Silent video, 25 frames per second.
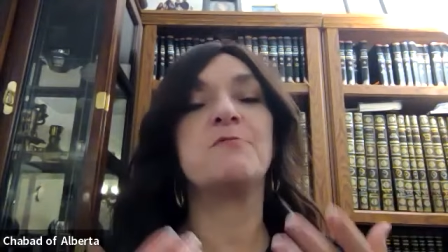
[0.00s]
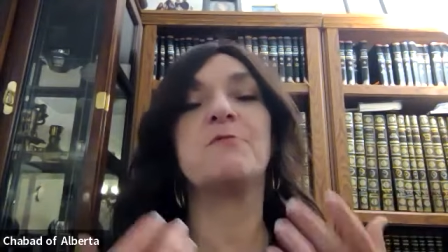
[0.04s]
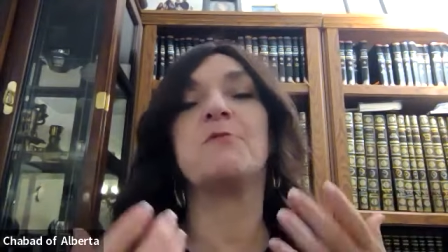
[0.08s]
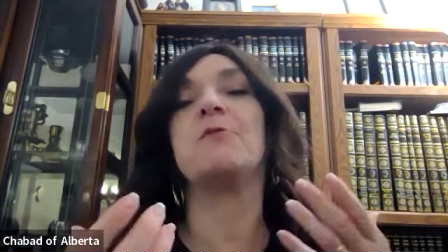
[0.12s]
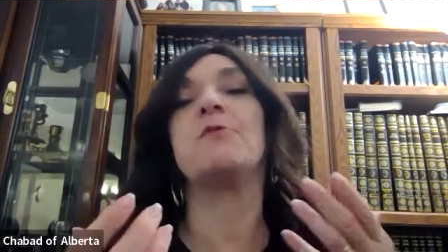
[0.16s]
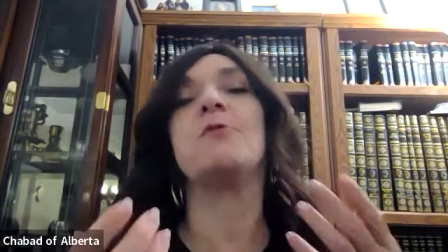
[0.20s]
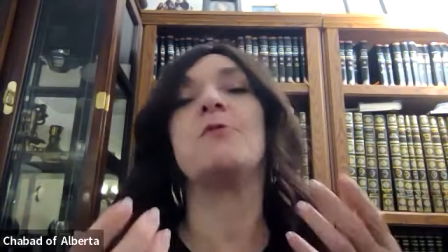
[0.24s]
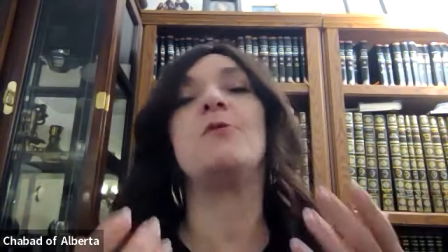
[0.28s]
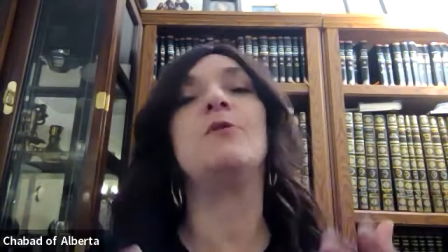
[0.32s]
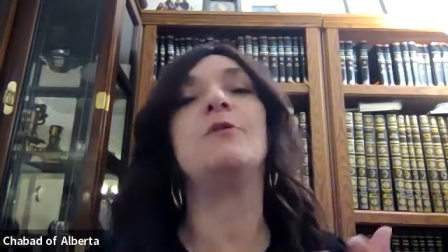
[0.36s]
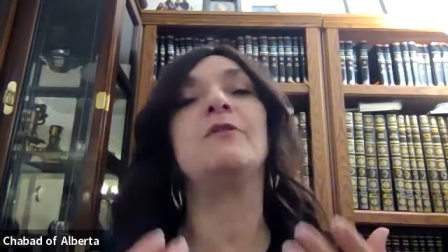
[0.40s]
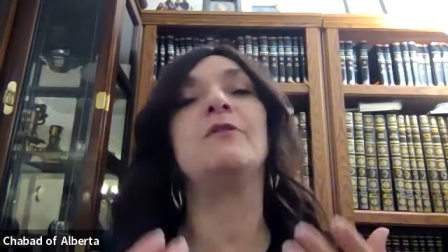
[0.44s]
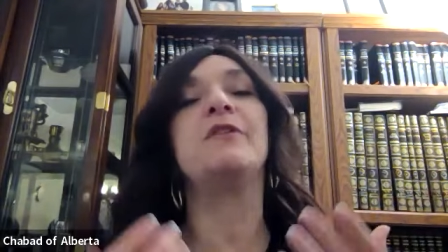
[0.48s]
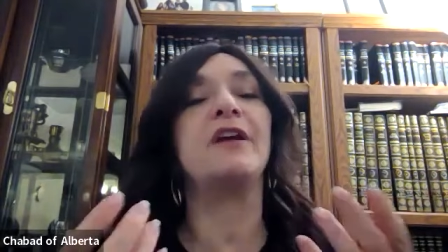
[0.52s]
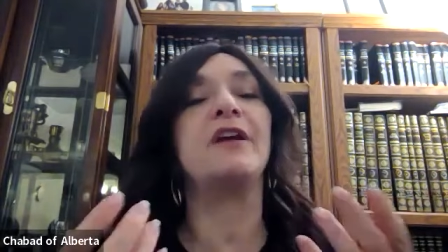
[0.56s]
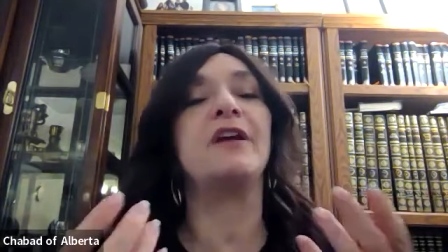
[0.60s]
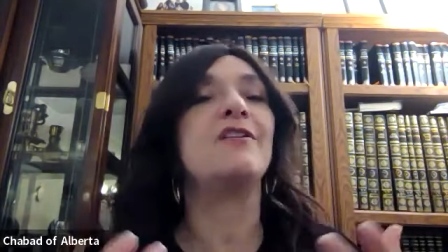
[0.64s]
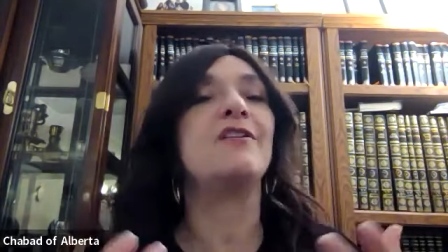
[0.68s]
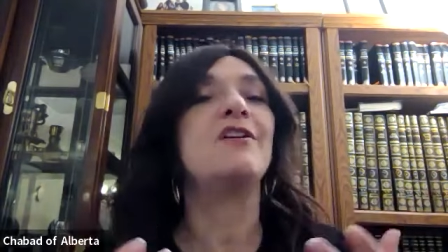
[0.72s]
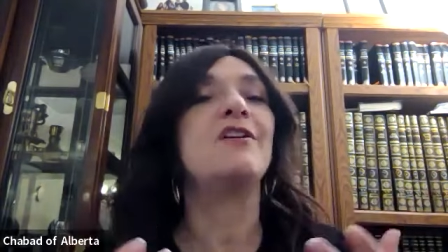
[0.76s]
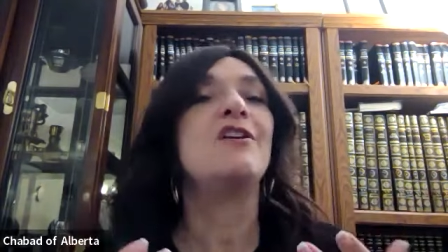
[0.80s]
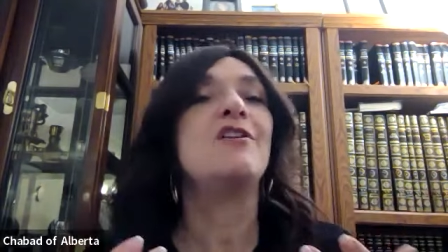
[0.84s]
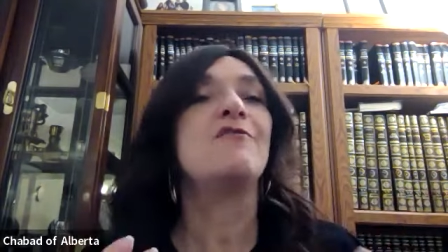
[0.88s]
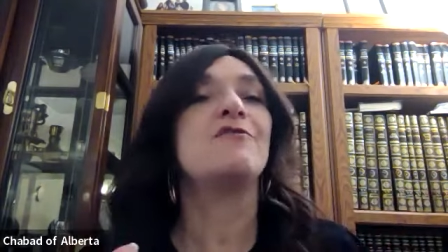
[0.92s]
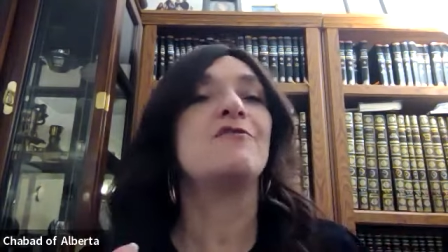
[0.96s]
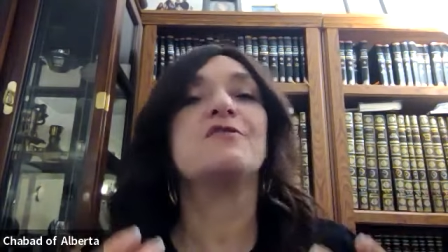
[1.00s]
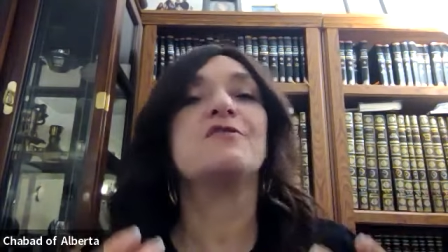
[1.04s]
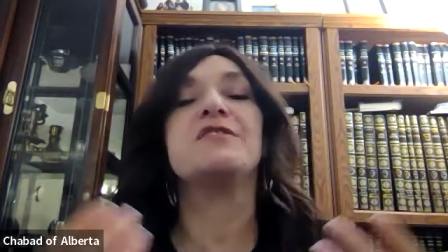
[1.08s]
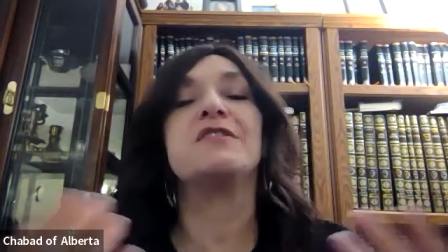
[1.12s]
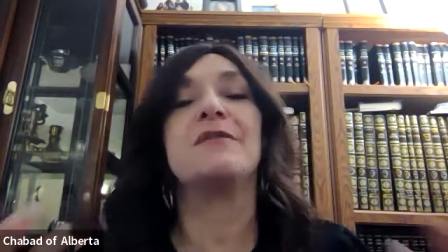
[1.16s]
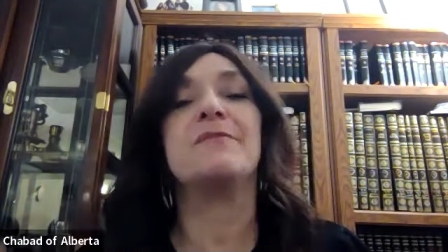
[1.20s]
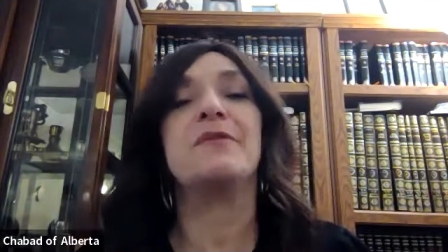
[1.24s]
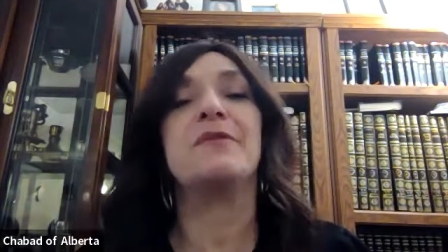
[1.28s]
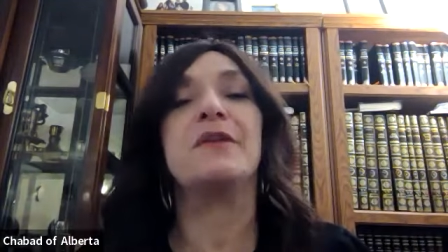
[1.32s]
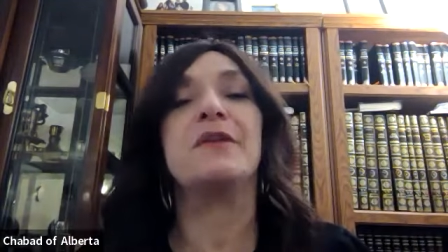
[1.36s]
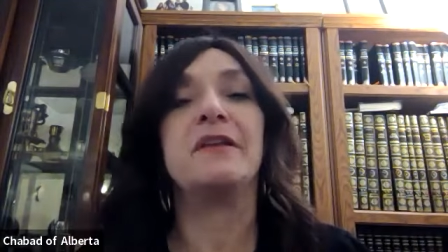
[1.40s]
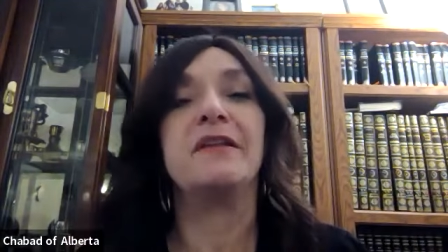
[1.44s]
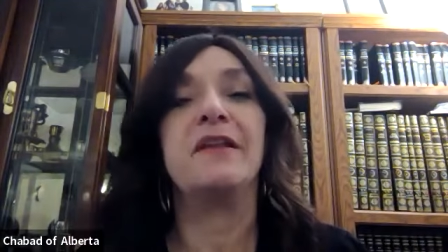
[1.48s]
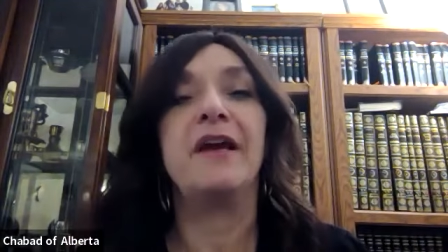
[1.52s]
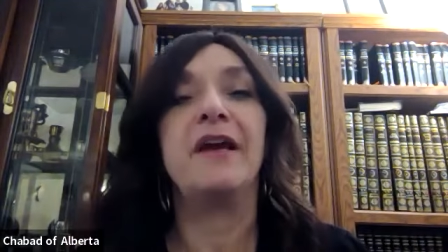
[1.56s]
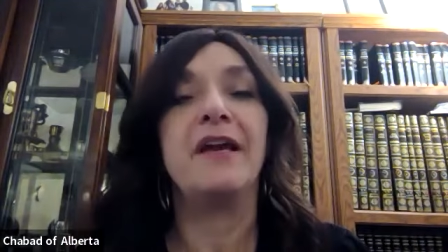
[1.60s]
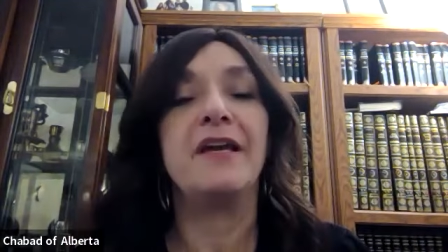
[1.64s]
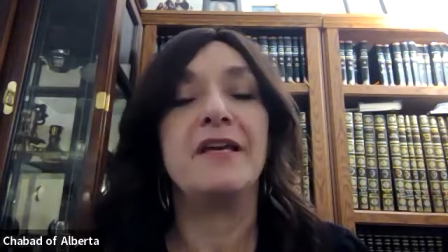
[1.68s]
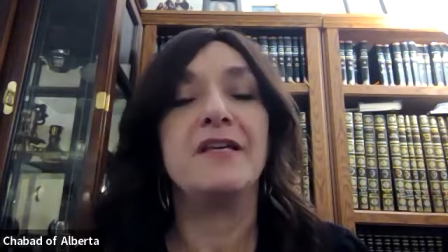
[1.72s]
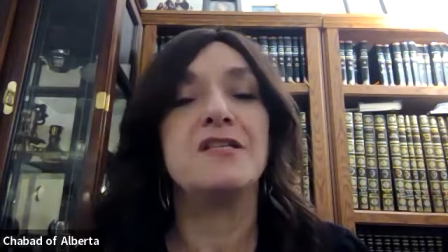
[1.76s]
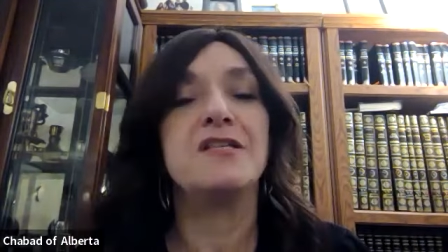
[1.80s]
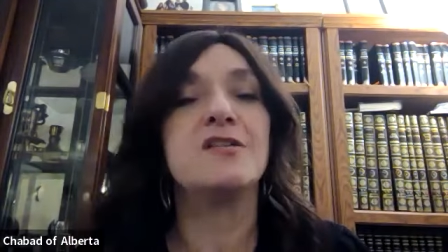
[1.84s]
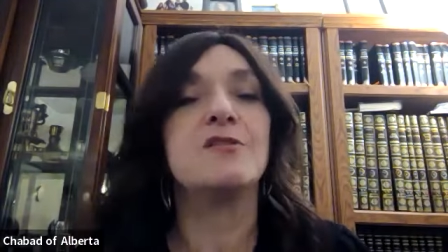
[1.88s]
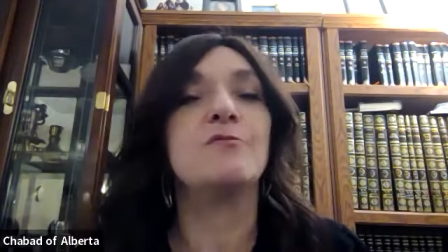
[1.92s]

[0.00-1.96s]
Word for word: We're all there for something nice.